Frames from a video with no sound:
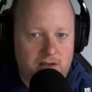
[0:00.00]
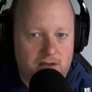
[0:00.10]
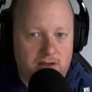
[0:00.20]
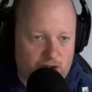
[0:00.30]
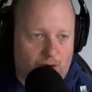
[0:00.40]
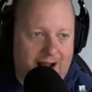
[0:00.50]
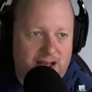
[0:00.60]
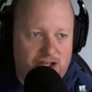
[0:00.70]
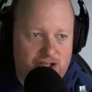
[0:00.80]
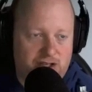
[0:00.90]

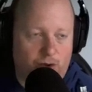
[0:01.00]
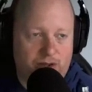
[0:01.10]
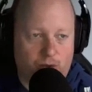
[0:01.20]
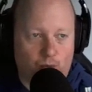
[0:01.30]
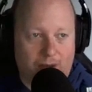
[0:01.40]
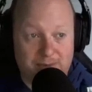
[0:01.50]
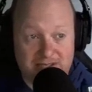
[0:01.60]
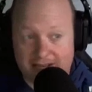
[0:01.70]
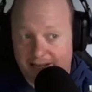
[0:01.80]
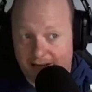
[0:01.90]
Scratch, the
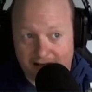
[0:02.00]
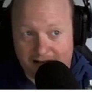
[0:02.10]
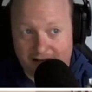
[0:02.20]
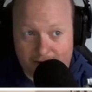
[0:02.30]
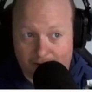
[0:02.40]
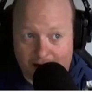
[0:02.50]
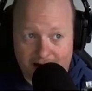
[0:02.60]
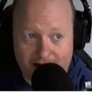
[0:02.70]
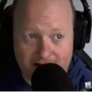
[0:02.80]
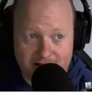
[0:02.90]
website, like
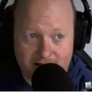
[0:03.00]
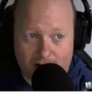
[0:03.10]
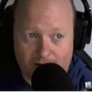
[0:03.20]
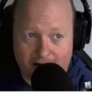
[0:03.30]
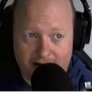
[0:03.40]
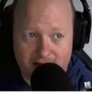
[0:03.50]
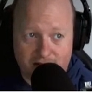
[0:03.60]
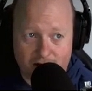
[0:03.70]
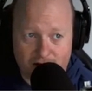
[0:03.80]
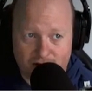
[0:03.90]
let's start right at the
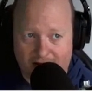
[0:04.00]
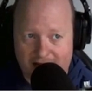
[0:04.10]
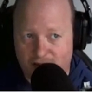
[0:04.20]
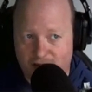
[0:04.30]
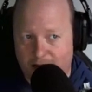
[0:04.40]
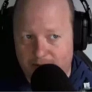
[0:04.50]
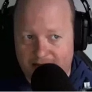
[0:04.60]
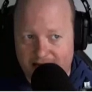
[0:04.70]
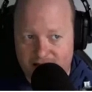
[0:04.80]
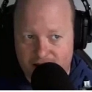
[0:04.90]
start. Scratch
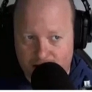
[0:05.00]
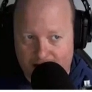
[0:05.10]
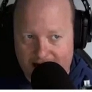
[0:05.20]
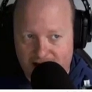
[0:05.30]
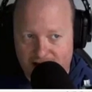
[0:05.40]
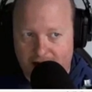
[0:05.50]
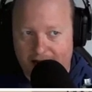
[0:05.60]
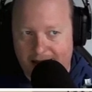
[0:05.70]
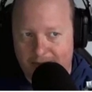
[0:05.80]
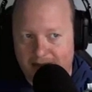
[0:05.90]
website is
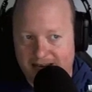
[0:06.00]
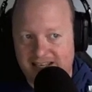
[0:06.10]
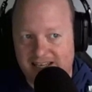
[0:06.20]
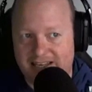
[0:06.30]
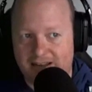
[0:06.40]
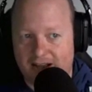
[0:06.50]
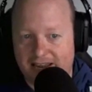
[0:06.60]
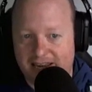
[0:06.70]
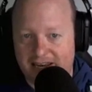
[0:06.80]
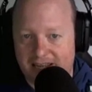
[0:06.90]

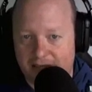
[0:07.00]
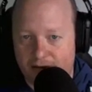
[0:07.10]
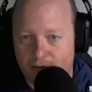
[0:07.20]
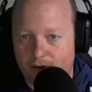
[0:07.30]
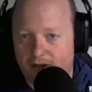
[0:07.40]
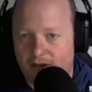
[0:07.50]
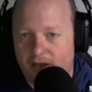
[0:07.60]
scratch.mit.edu.